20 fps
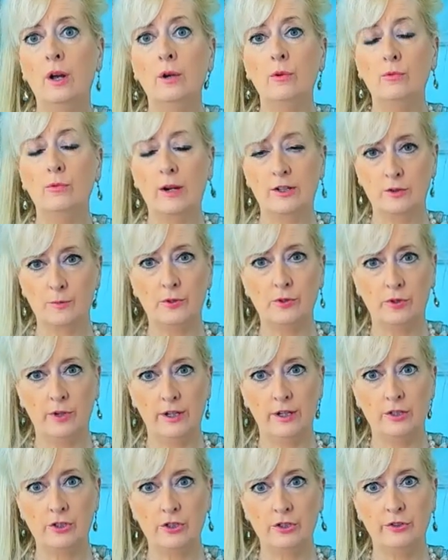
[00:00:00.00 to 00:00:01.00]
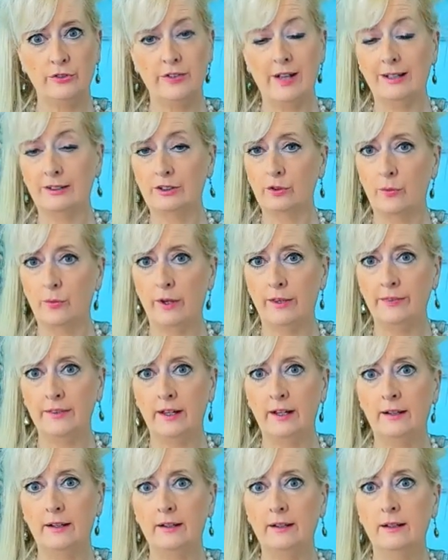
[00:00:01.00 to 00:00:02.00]
respiratory issues, that's one
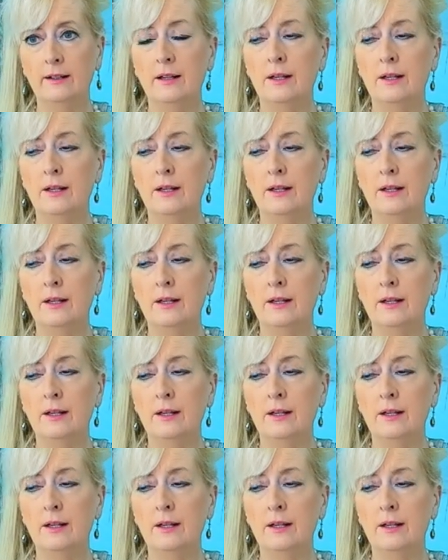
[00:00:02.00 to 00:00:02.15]
thing.